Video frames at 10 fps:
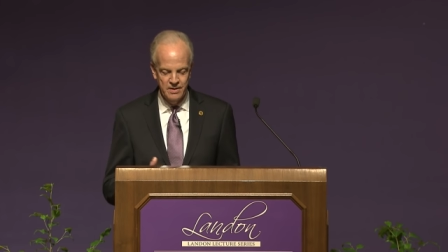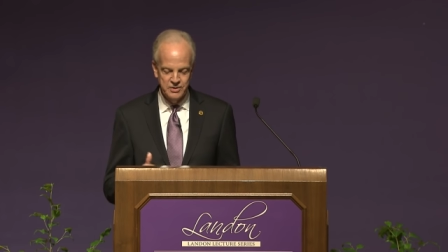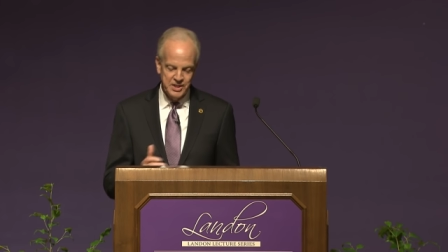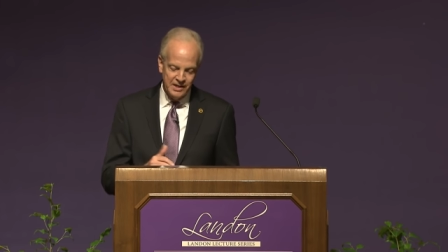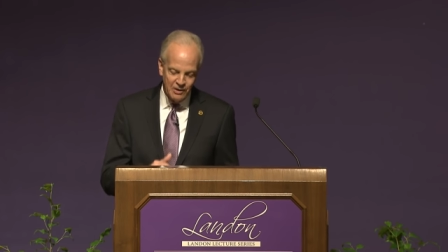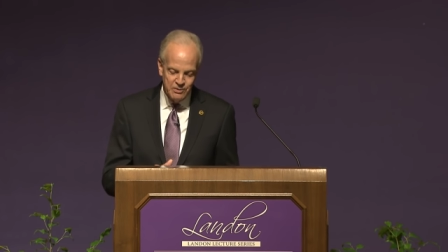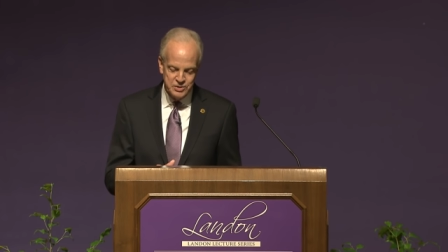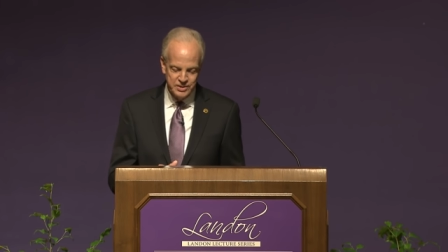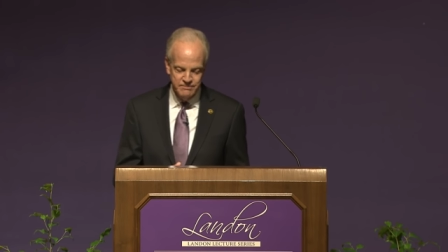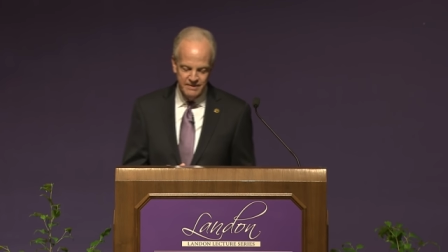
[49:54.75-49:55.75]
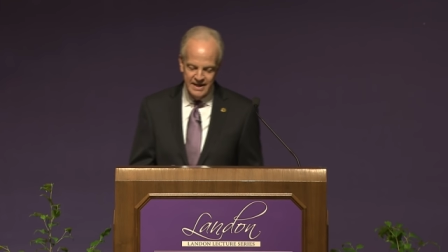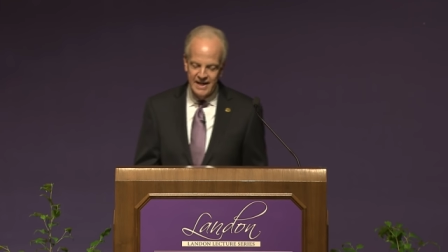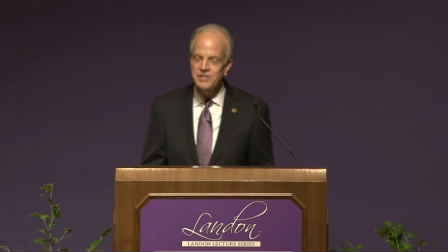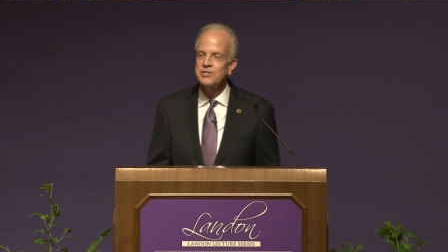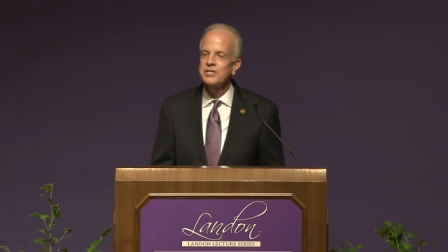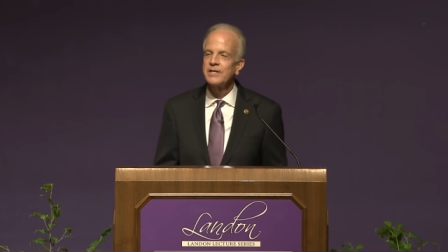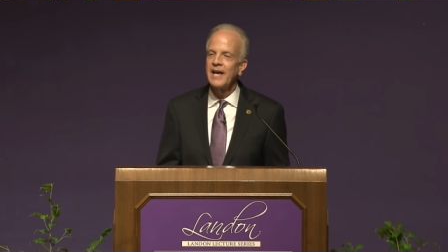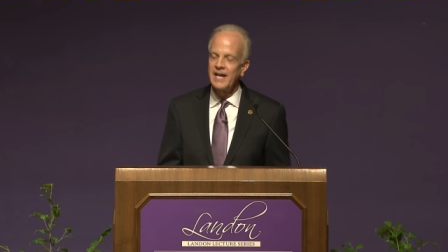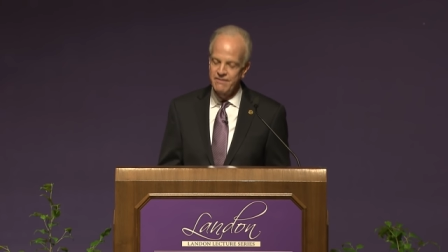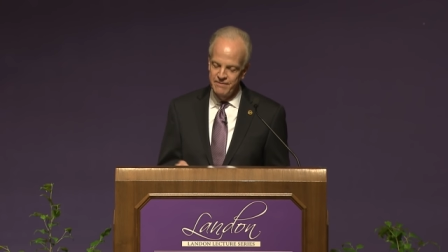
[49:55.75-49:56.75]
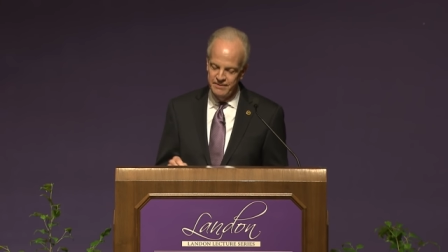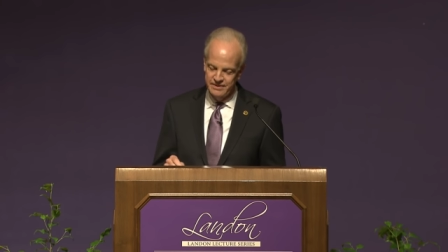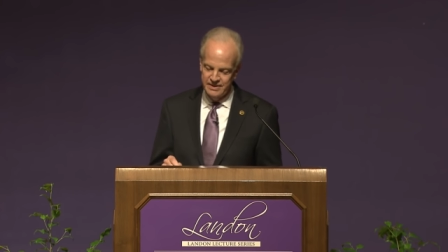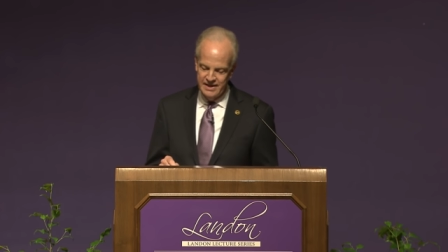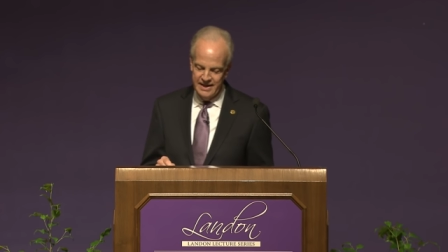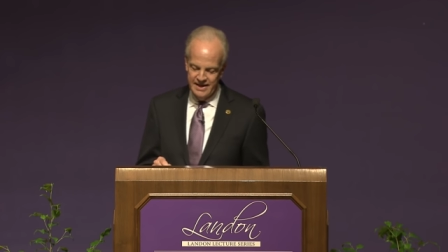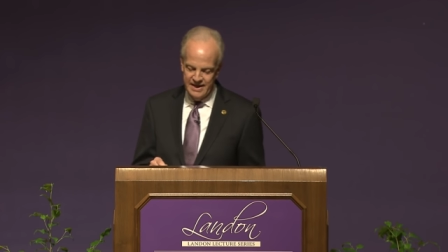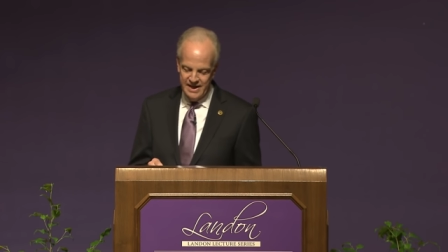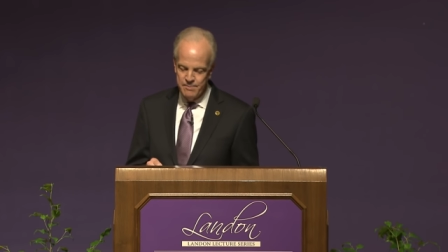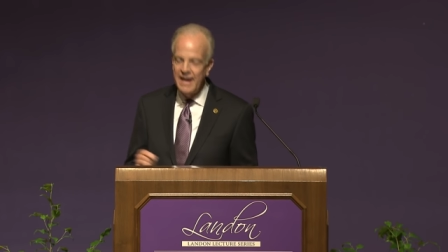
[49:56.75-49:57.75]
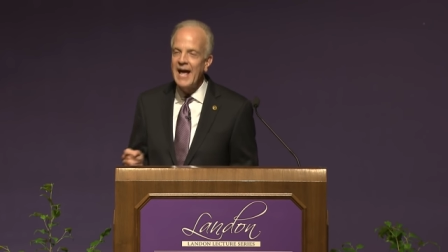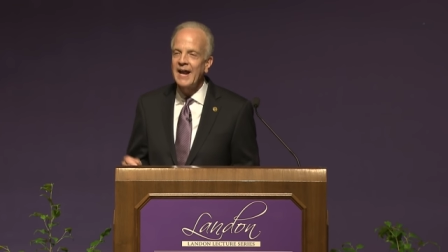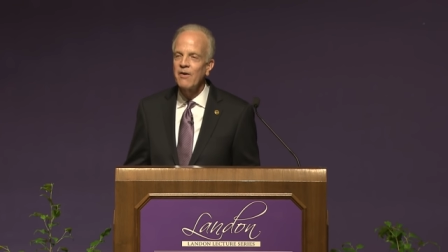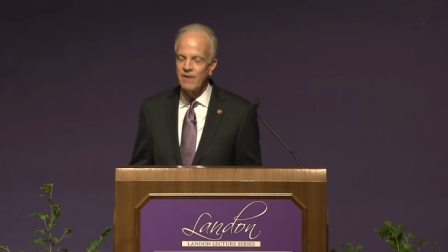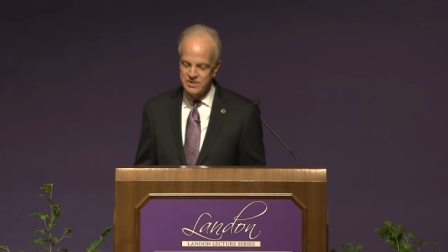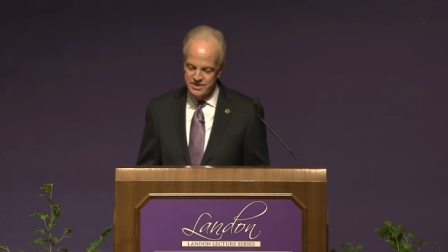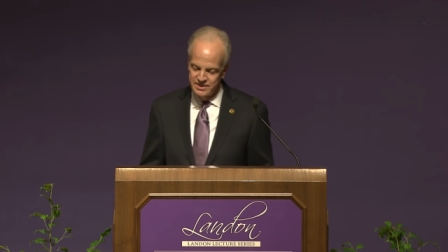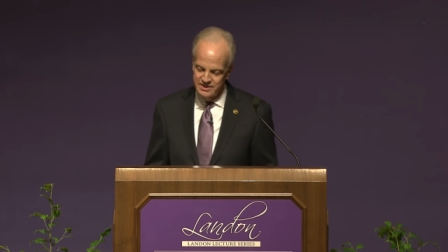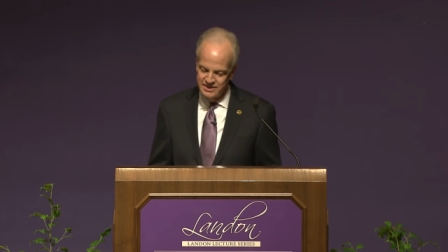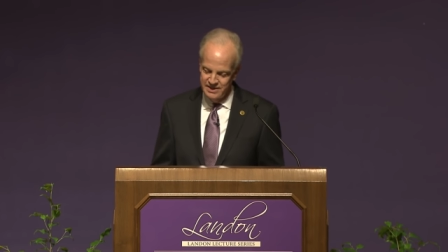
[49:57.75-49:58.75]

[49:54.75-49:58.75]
Lieutenant Lewison, a Hutchinson native and a Manhattan resident,